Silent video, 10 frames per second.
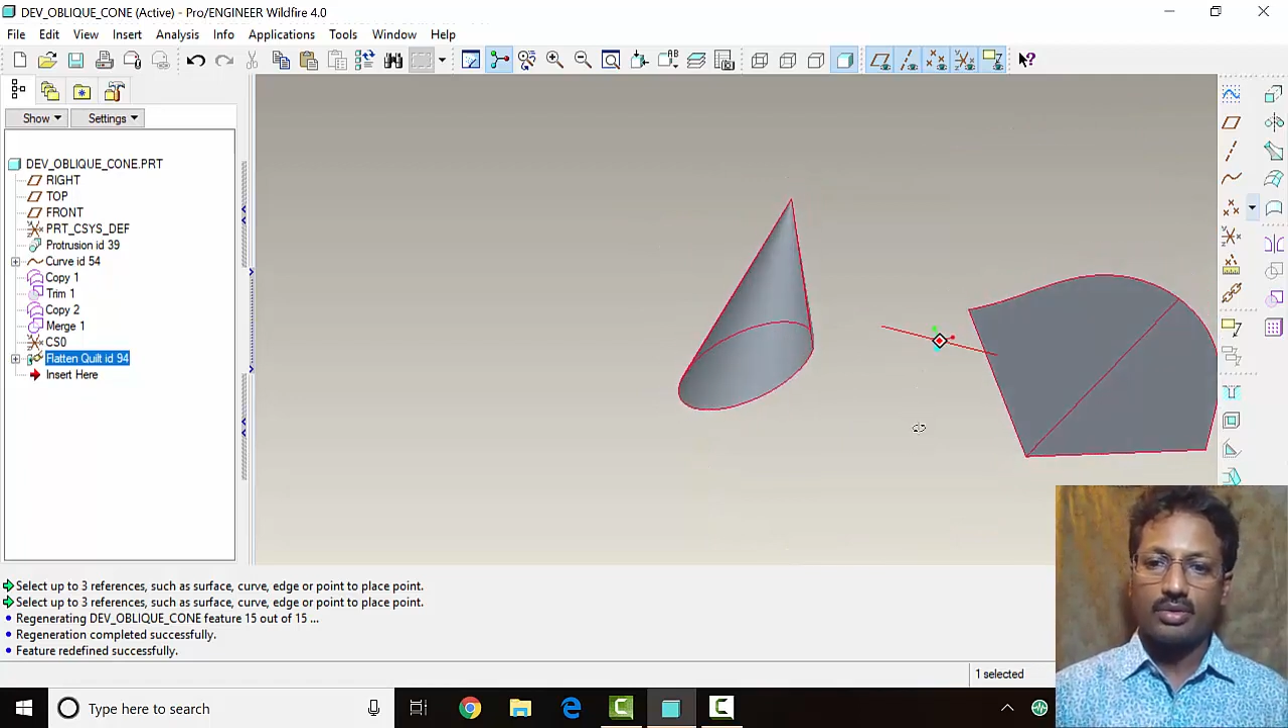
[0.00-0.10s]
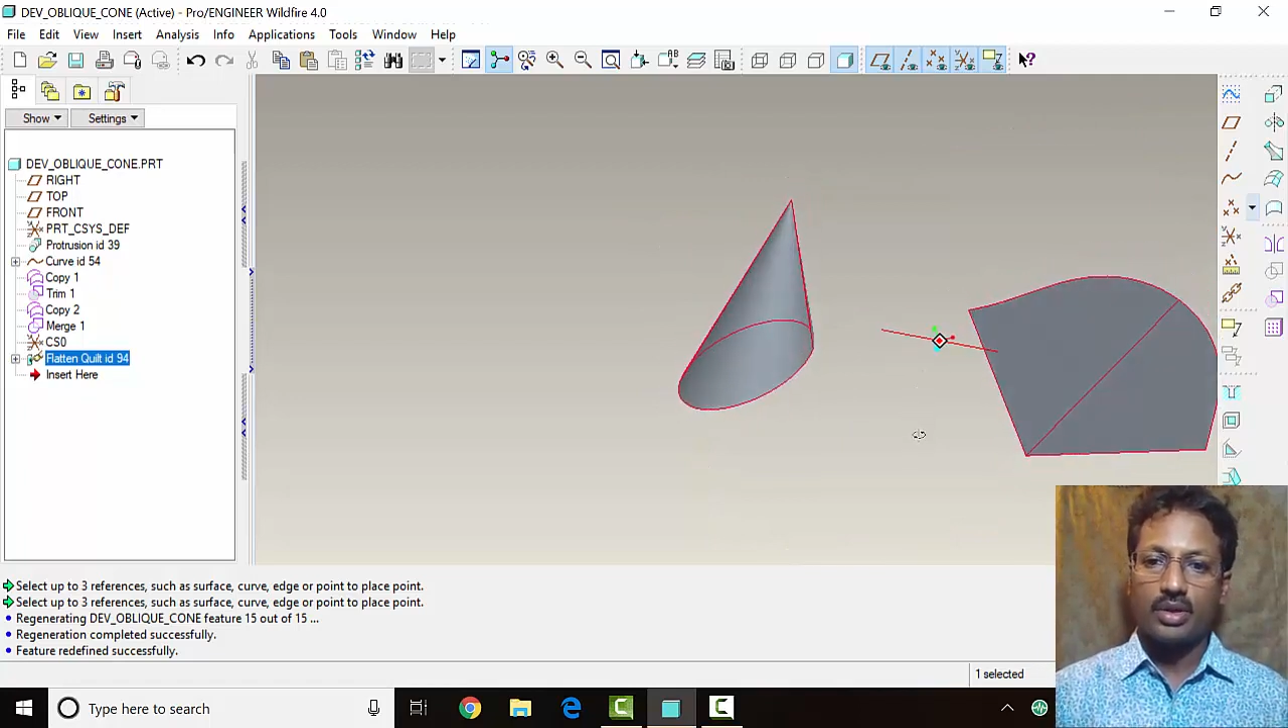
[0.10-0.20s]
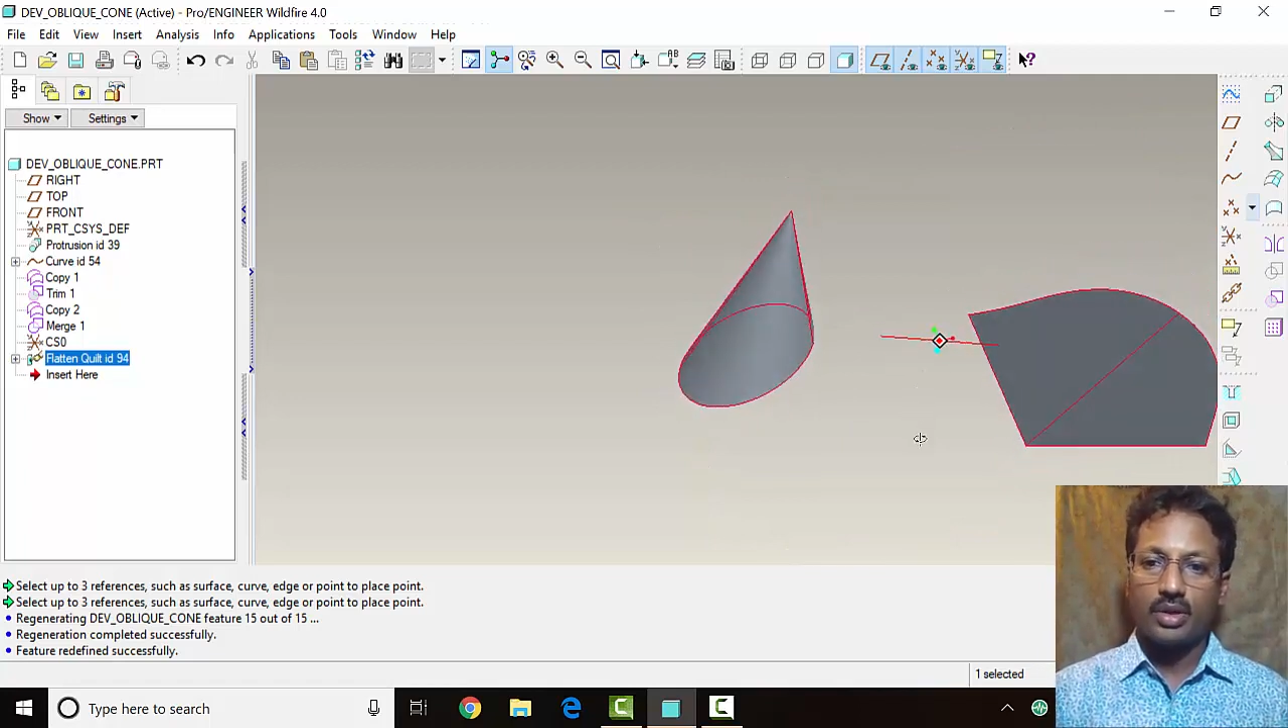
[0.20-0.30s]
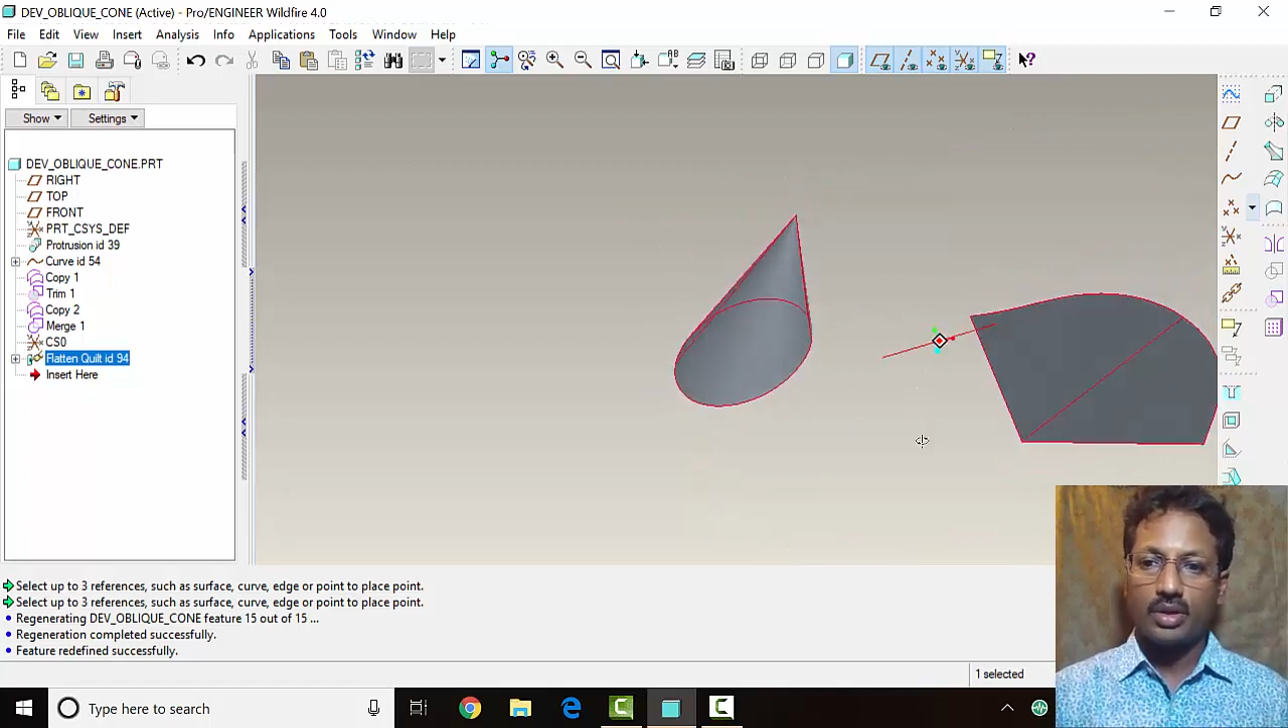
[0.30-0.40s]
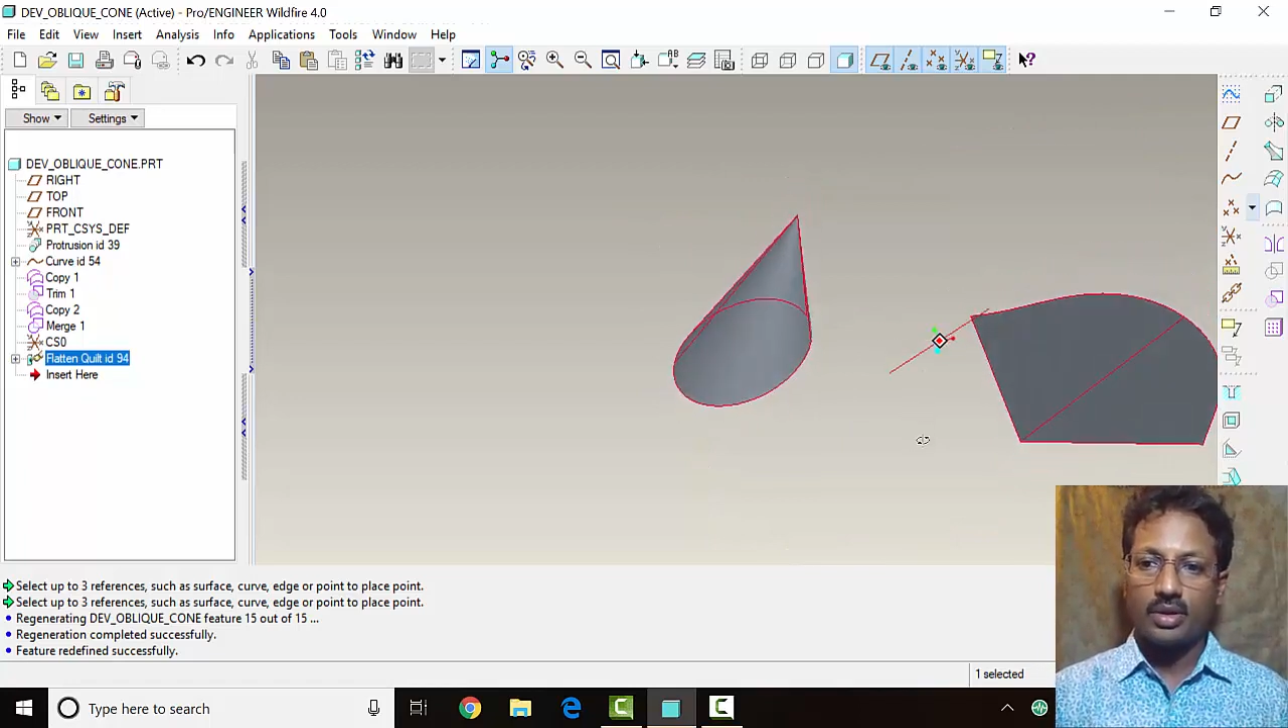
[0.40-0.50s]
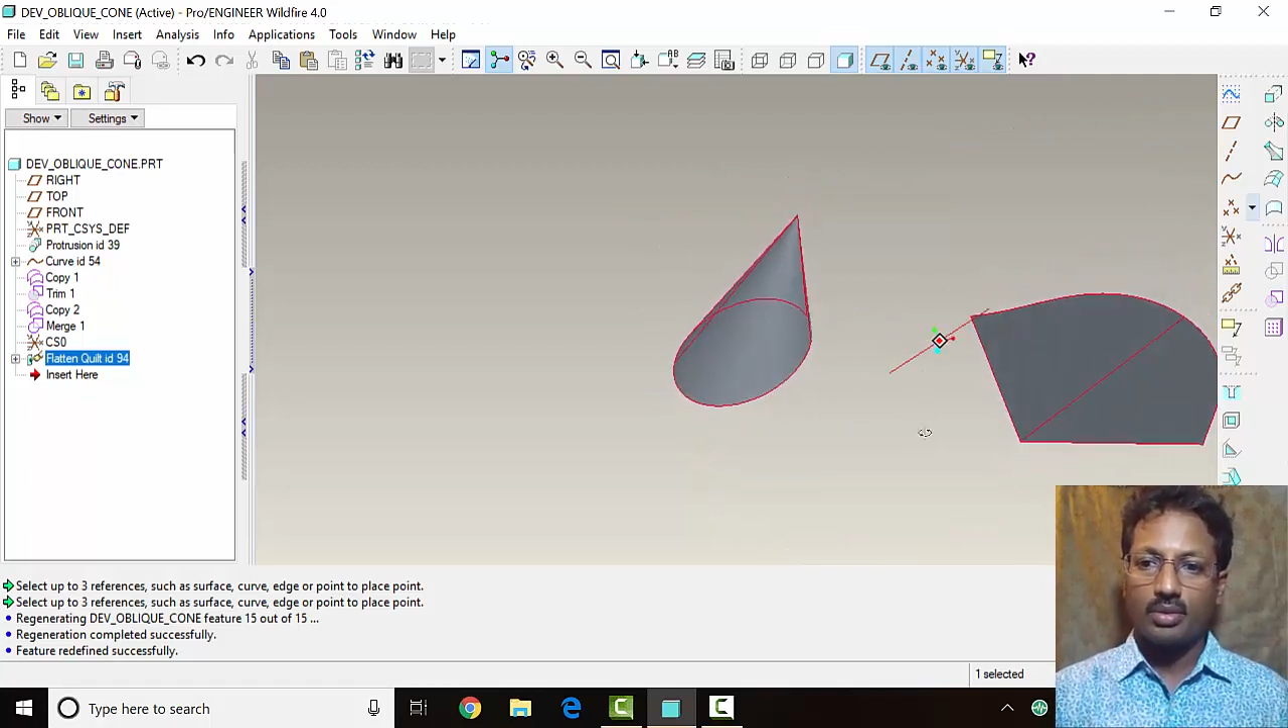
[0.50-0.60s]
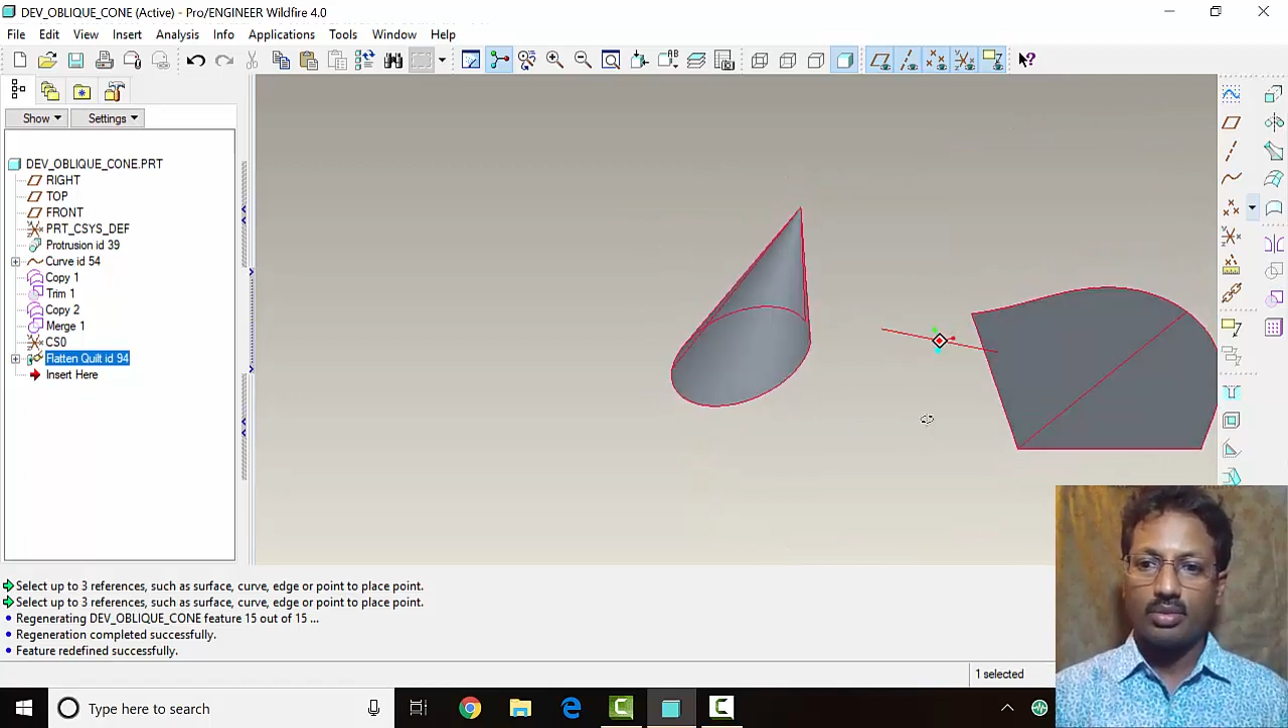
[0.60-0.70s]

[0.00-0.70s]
of the